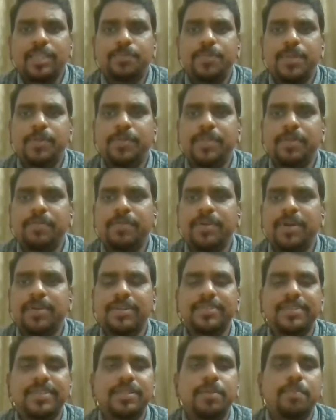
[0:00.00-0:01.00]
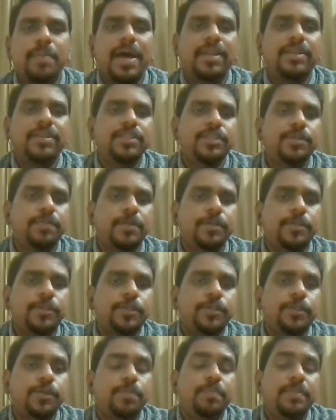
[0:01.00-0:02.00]
between the workers and the management,
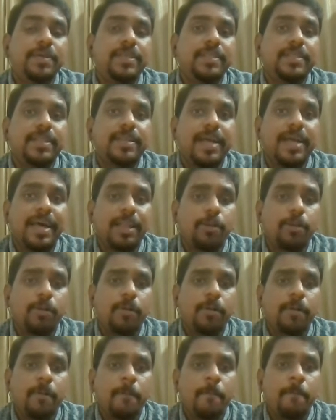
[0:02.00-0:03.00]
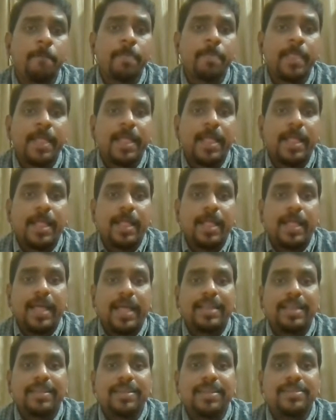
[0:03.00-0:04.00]
should be the dialogue
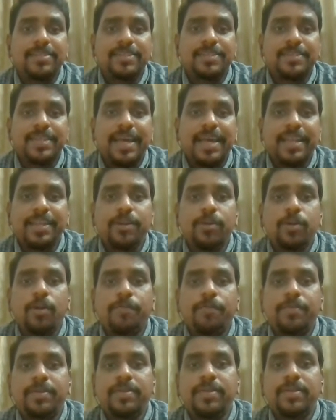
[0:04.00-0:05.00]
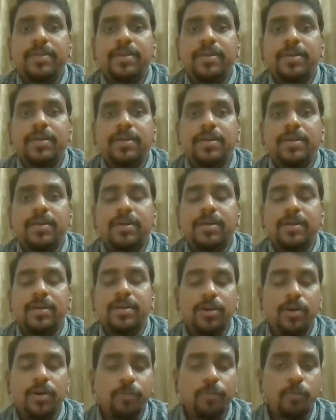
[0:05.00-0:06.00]
and an understanding of
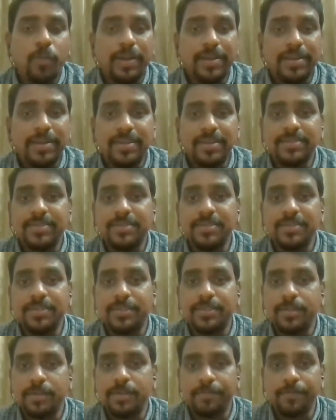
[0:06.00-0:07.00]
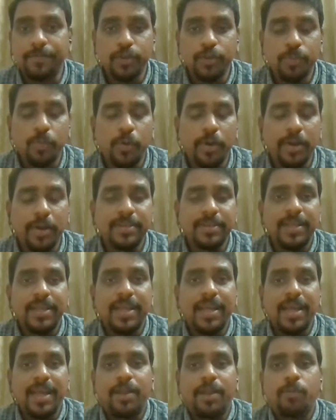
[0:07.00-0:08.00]
one another's viewpoint.
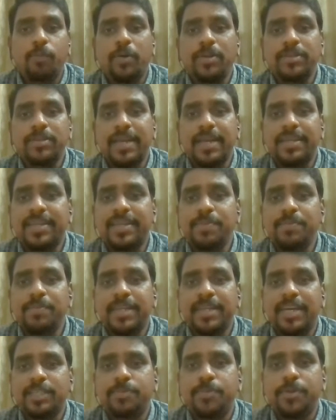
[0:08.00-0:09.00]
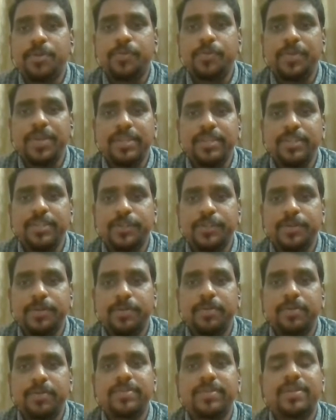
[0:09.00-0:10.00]
And once agreement has been reached,
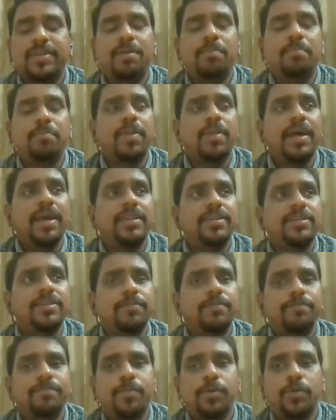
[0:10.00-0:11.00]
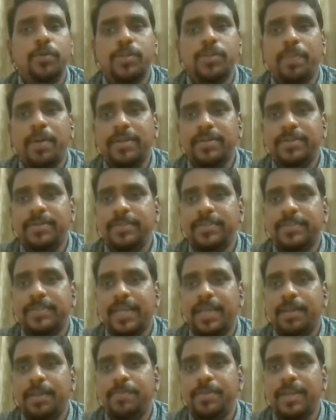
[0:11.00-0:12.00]
the compliance of both the parties
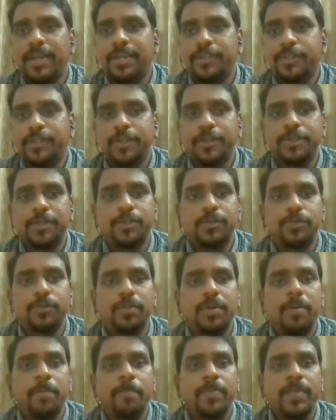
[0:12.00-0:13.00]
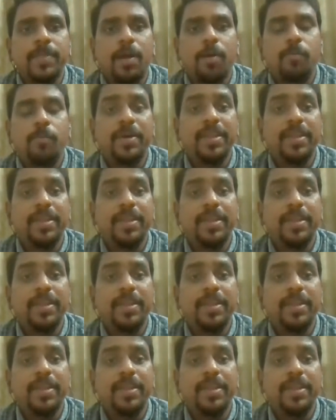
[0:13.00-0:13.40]
can be assured to a